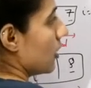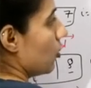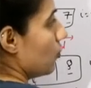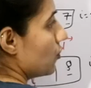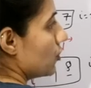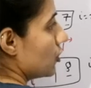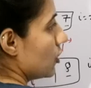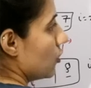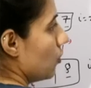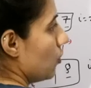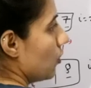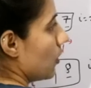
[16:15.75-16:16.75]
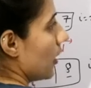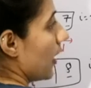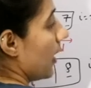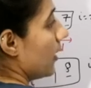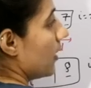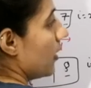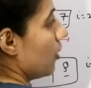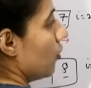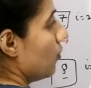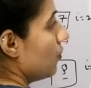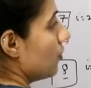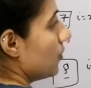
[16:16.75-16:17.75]
a of 0, and a
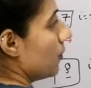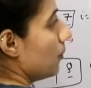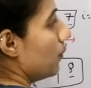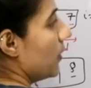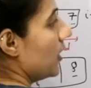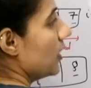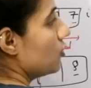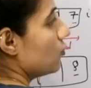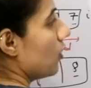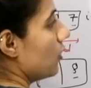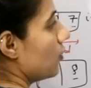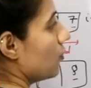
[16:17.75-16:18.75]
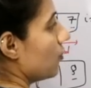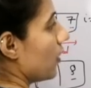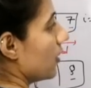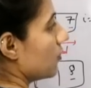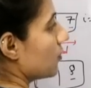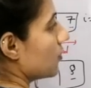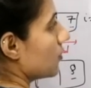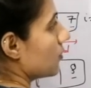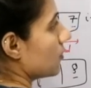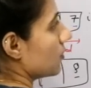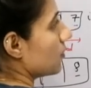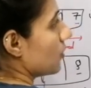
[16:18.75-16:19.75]
of min is what? 5.
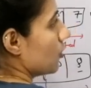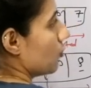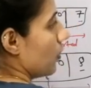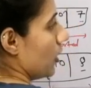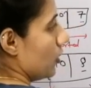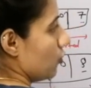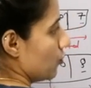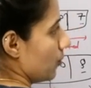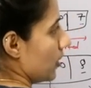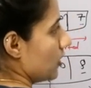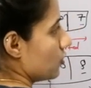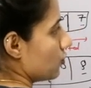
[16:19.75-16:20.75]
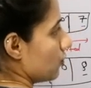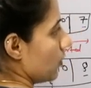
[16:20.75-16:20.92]
Value of min is